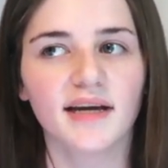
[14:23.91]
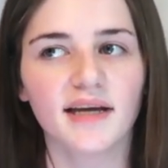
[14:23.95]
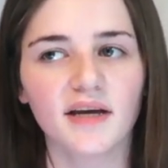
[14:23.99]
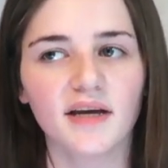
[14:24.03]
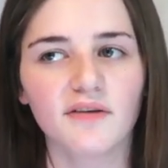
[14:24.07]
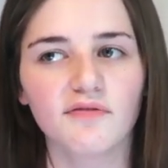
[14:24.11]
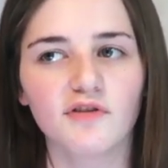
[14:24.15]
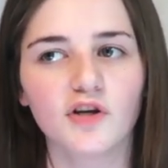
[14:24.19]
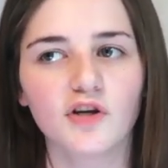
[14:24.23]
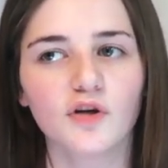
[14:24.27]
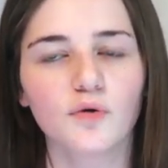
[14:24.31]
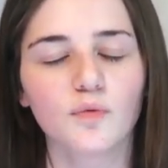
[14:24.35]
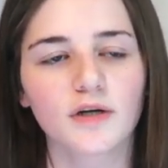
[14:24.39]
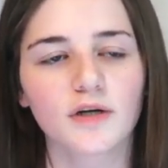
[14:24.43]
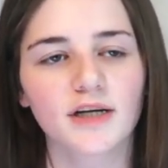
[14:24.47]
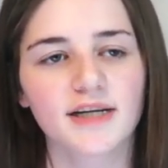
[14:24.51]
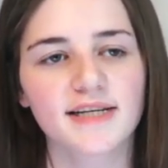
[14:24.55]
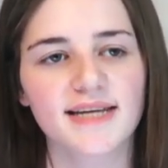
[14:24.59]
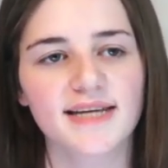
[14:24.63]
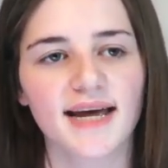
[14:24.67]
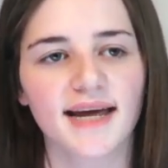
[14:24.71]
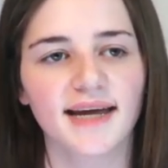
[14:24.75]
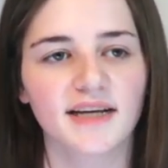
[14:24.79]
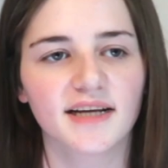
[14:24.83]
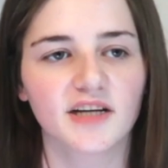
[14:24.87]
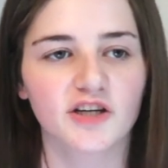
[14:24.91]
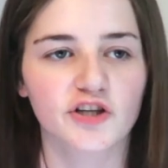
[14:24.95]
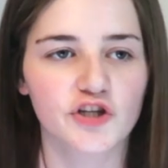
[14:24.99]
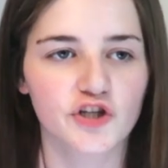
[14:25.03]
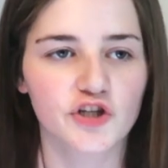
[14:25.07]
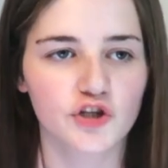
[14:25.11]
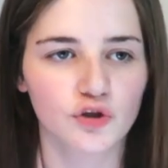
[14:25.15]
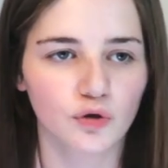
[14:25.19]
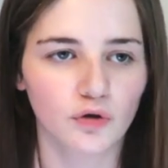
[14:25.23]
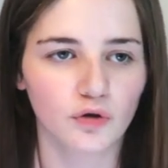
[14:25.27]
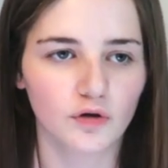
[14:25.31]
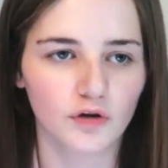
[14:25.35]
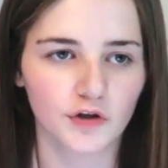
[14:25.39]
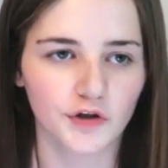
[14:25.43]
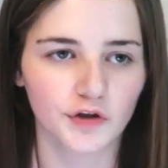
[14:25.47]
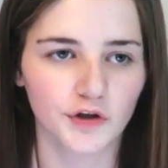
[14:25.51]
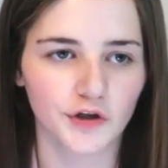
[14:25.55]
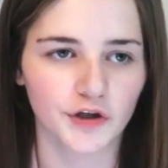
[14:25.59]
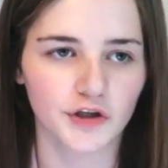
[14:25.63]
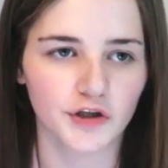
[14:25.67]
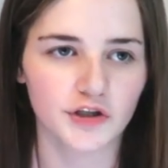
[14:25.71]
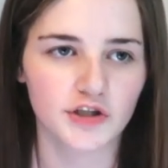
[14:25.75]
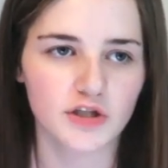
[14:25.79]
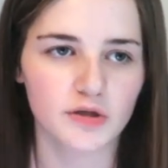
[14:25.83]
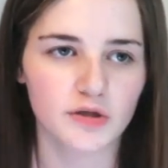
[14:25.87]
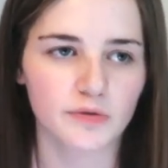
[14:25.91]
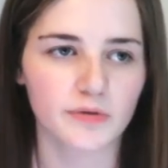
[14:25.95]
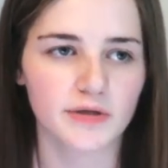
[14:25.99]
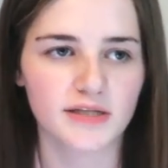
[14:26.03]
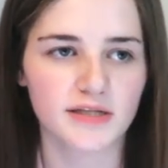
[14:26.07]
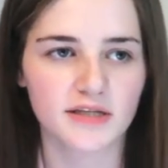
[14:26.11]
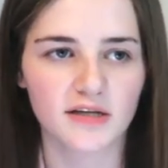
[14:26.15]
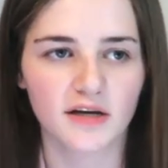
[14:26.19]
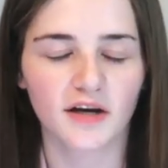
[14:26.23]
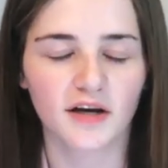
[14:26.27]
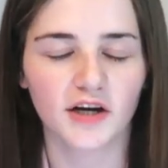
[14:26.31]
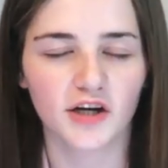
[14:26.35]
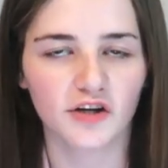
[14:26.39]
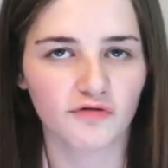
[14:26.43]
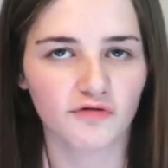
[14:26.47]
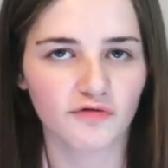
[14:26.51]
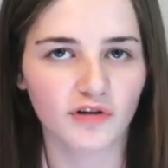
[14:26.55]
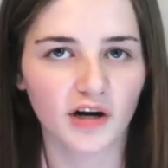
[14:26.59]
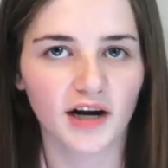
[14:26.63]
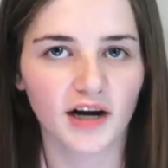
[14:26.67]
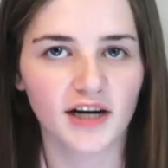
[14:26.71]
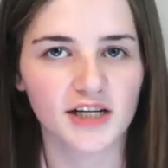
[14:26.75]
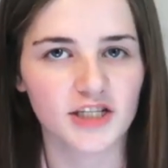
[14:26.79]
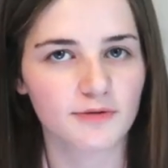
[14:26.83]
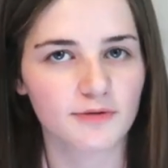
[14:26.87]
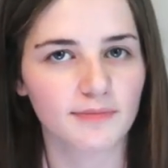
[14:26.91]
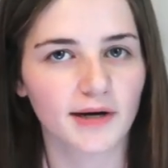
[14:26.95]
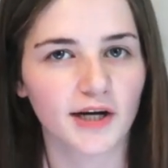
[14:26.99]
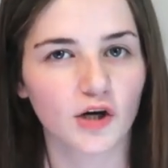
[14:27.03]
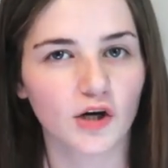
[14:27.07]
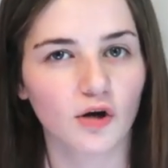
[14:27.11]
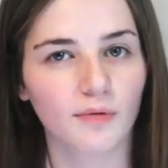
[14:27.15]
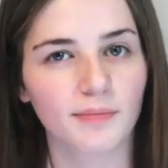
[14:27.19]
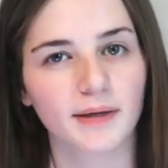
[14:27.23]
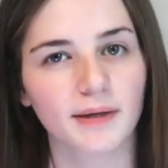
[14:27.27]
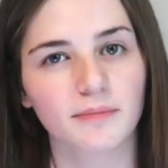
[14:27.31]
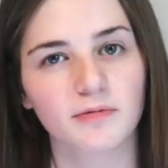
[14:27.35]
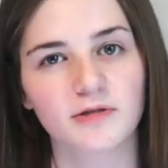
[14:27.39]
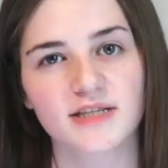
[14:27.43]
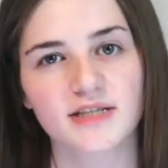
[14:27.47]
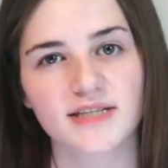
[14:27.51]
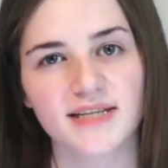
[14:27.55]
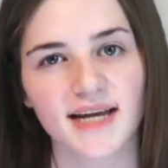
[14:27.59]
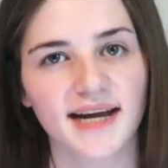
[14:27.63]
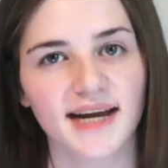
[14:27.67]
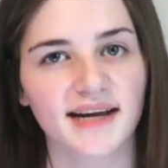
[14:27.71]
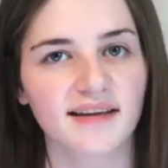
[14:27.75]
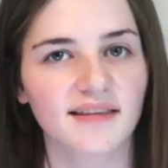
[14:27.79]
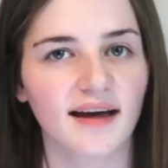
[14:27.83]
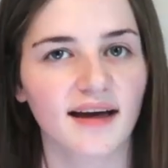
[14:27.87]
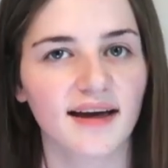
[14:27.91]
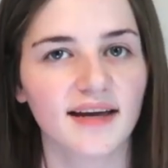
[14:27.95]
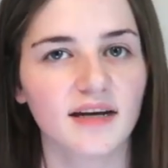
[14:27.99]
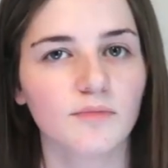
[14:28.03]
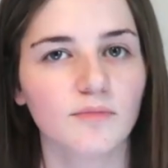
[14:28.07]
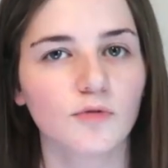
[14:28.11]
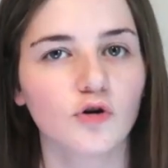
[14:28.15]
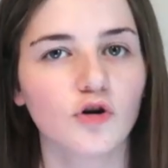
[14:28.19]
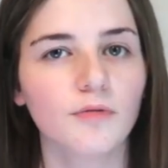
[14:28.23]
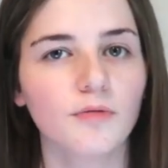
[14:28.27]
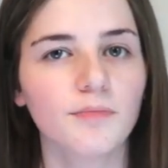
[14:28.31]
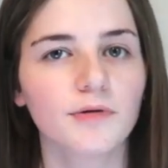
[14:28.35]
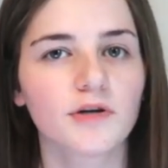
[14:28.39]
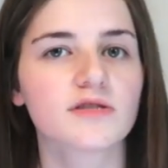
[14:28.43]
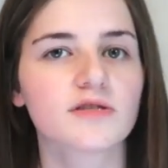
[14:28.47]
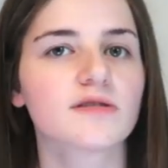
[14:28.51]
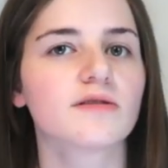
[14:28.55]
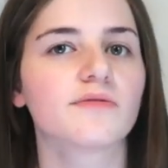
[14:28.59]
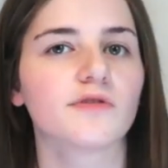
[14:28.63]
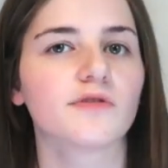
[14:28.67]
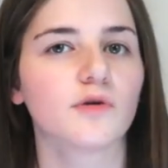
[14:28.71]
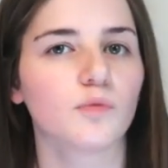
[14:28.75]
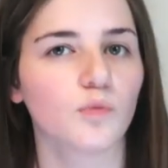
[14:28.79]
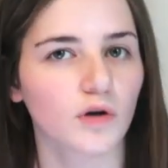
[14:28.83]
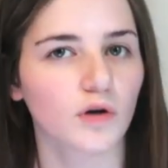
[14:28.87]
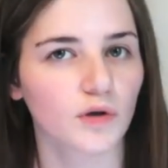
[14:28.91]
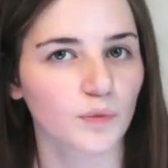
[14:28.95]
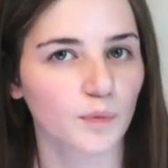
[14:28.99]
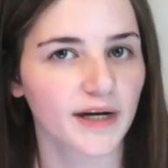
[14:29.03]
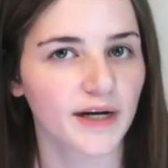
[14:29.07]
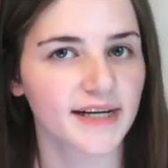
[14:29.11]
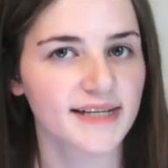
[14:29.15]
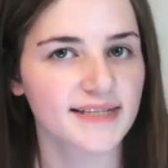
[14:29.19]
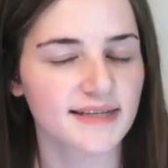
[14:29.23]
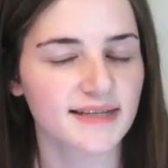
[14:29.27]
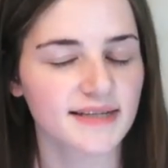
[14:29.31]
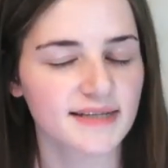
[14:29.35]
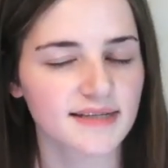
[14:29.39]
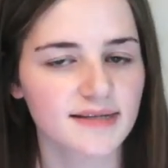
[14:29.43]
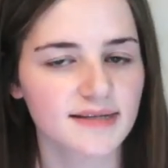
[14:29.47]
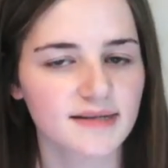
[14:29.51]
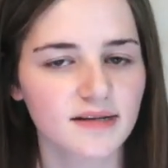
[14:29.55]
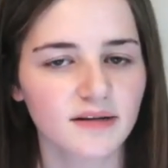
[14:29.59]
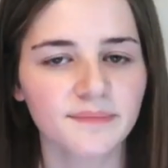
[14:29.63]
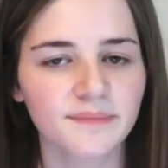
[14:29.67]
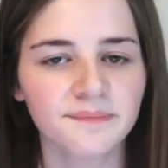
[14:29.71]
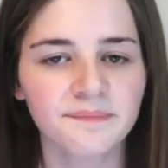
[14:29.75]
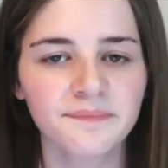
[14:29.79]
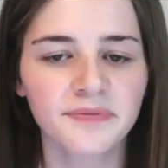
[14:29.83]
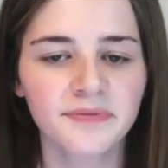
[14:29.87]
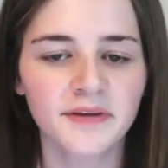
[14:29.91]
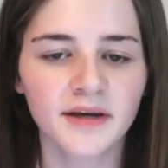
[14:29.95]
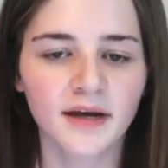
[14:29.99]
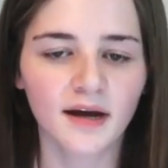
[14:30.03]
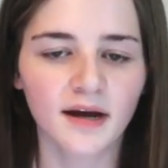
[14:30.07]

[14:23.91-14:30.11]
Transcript: if you want to take a shortcut to a certain ride, you might not be able to take that anymore because of the one-way system.